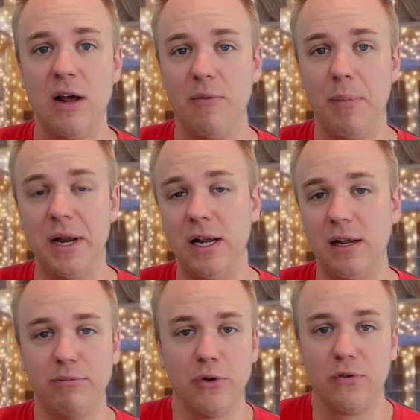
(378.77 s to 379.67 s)

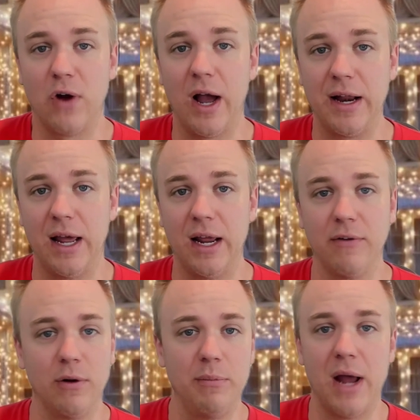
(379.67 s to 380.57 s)
Monday through Friday
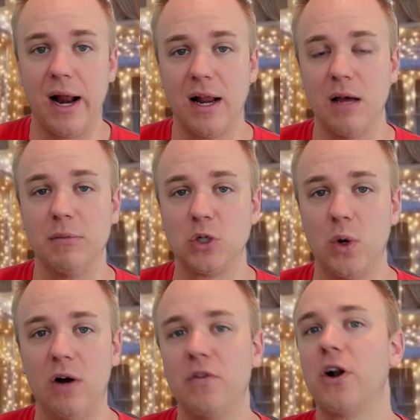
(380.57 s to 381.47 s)
from 9 a.m. to
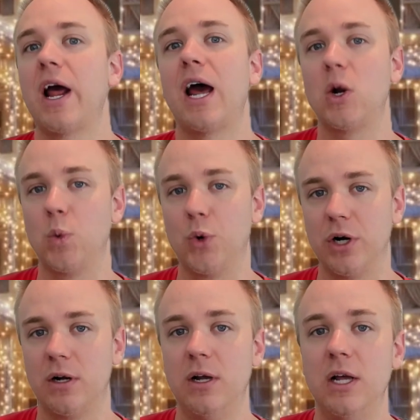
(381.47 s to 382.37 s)
12, they're at
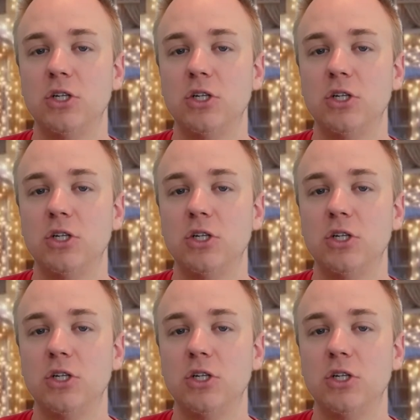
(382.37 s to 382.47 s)
work.